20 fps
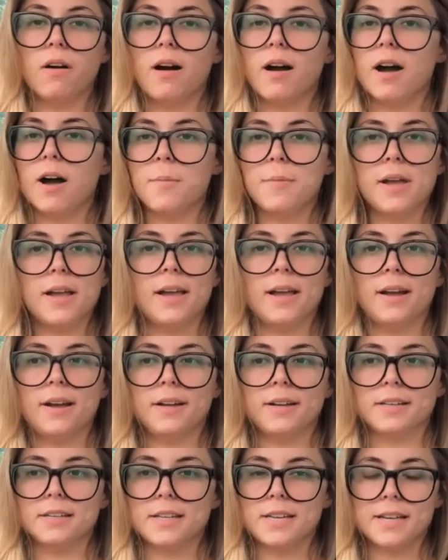
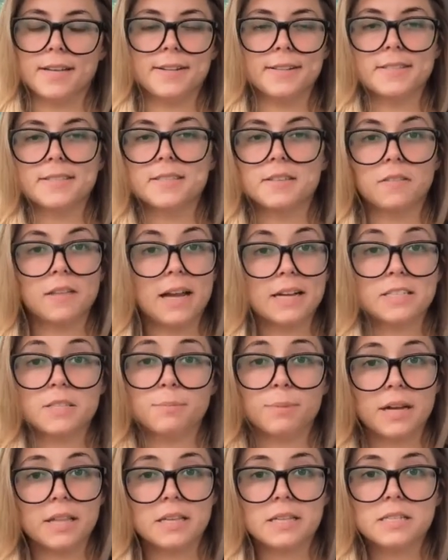and it's selected
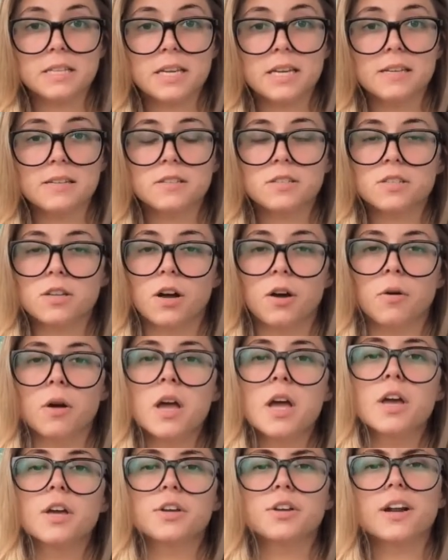by the dean, so
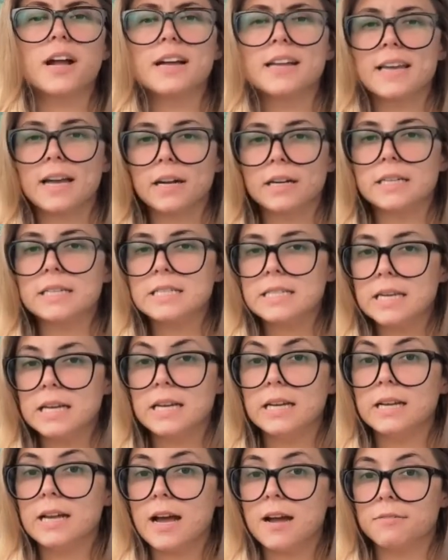you're not
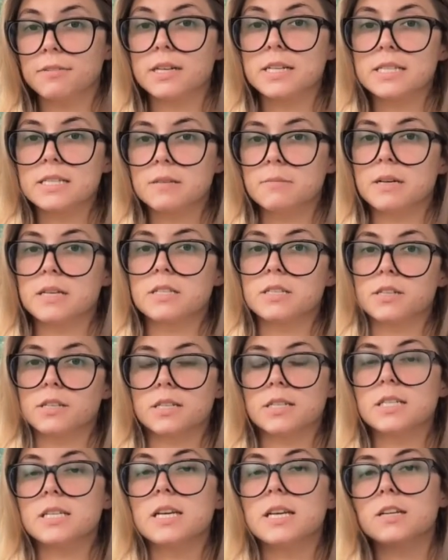guaranteed every semester to
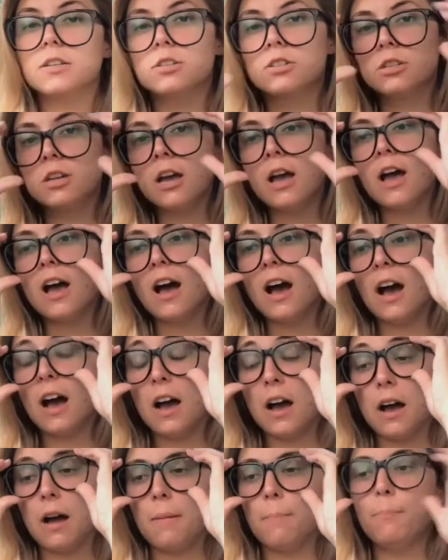teach,
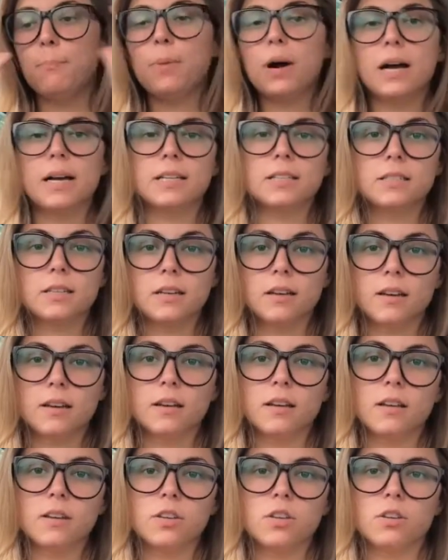but
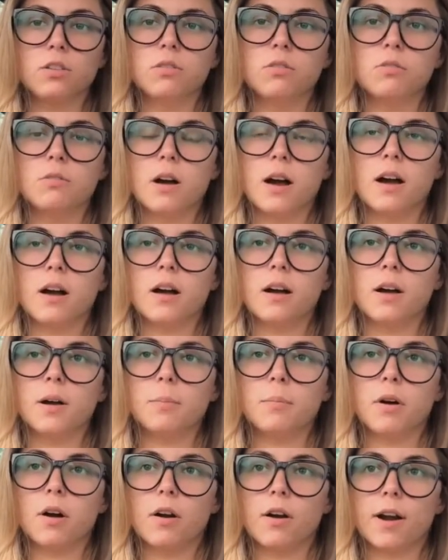you
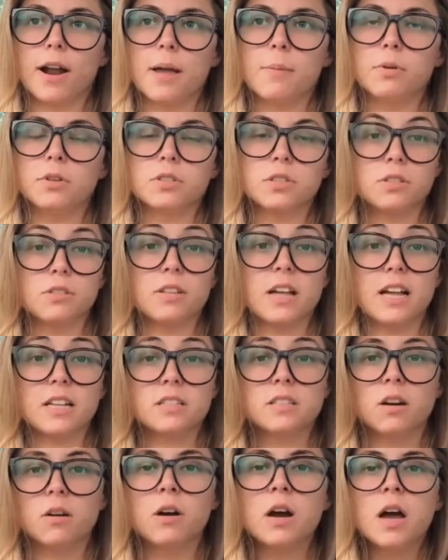are able to do that.
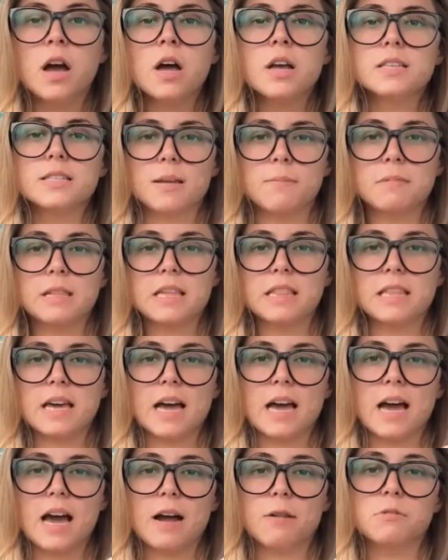So something
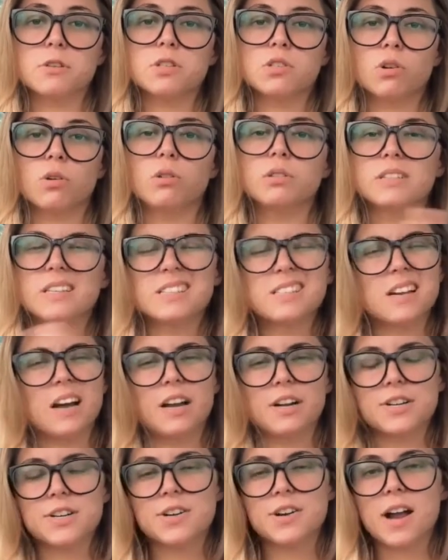that I was told as an
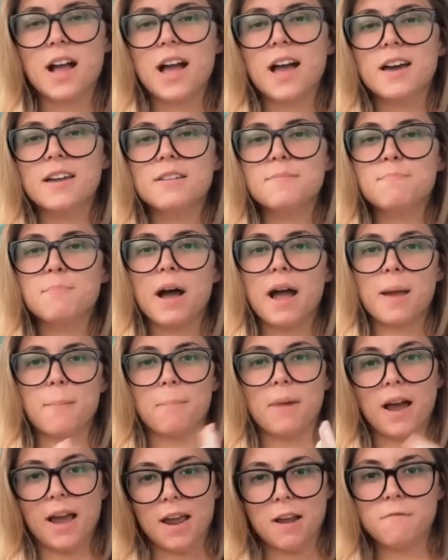undergrad by
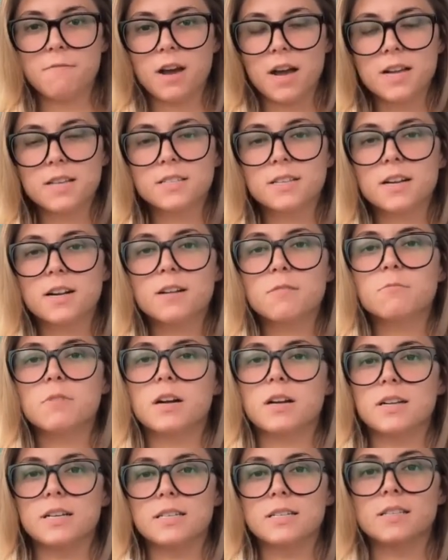my advisor
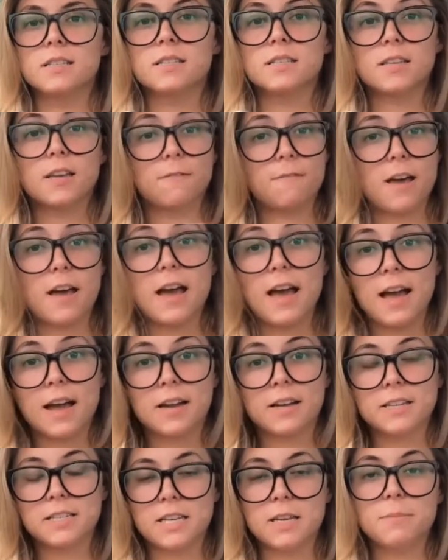was, if
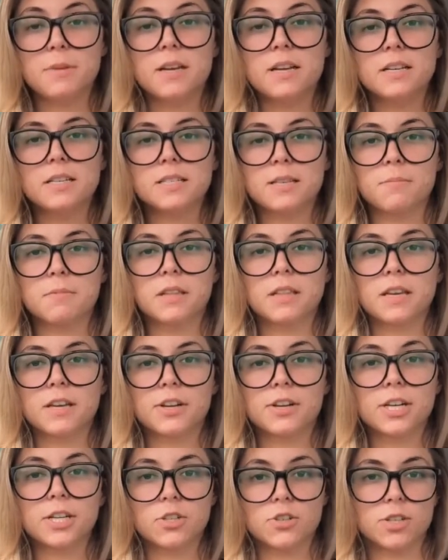academia is something that you're
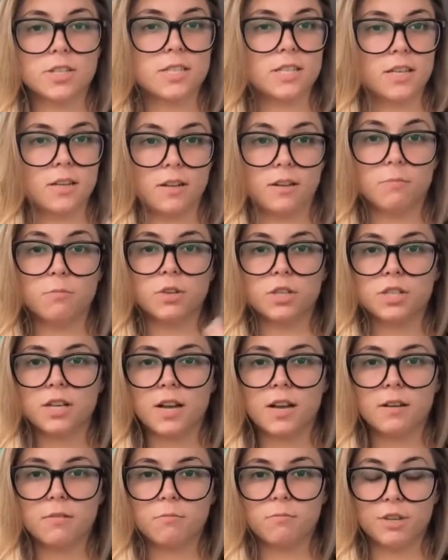interested in, which
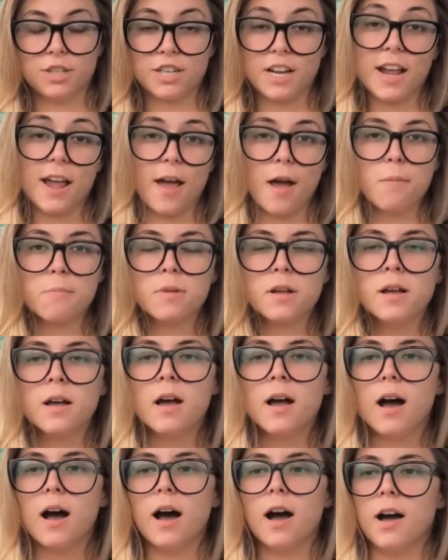I am,
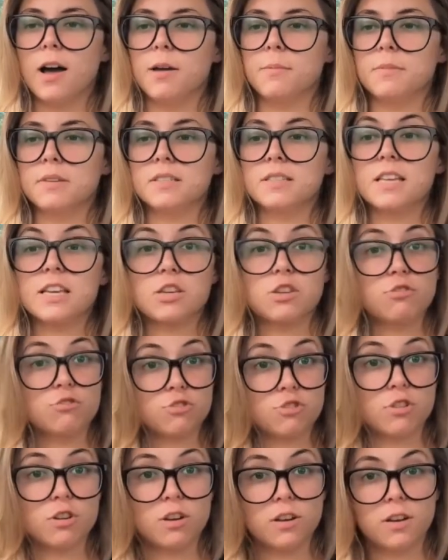he's like, you
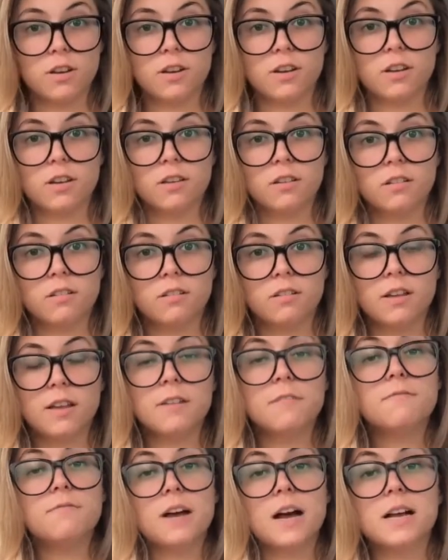should
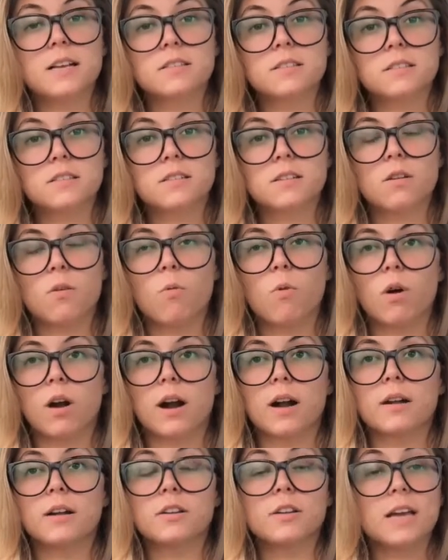invest or
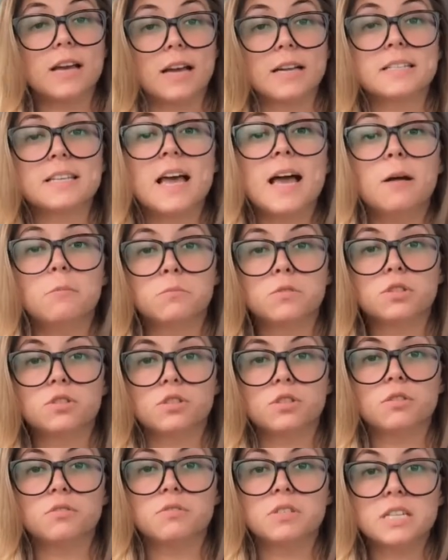attempt
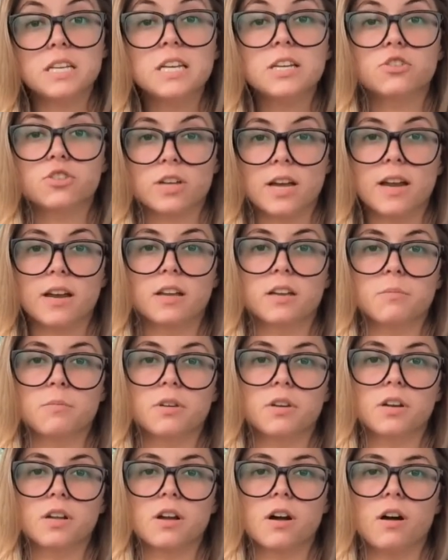to teach at a
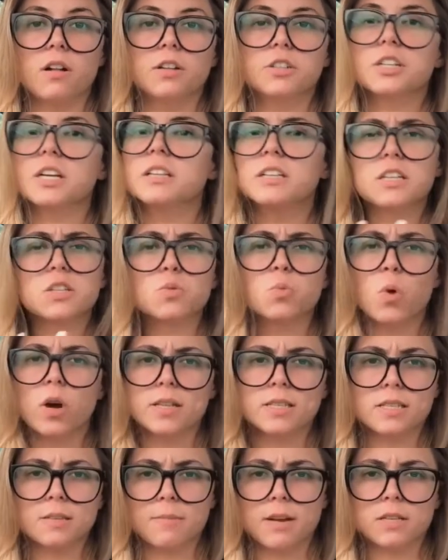community college, at least one
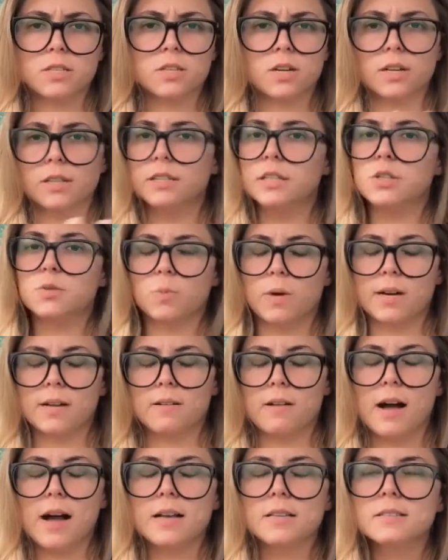semester, at least one
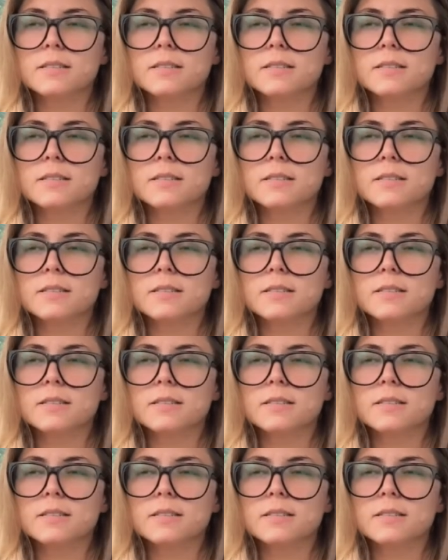class,